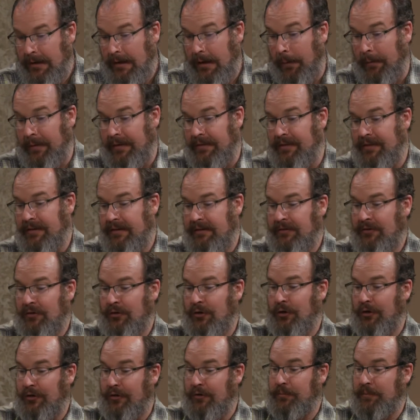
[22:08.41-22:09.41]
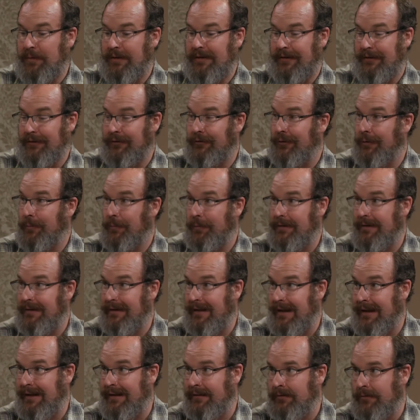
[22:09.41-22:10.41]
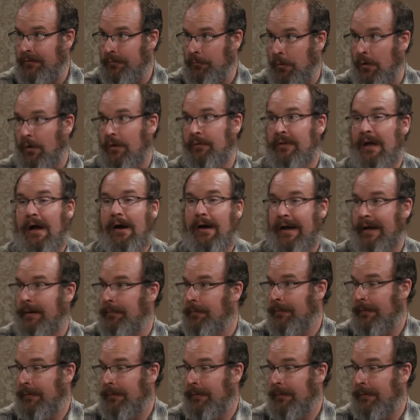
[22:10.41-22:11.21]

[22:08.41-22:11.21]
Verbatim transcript: I mean, this could have been interpreted as well, now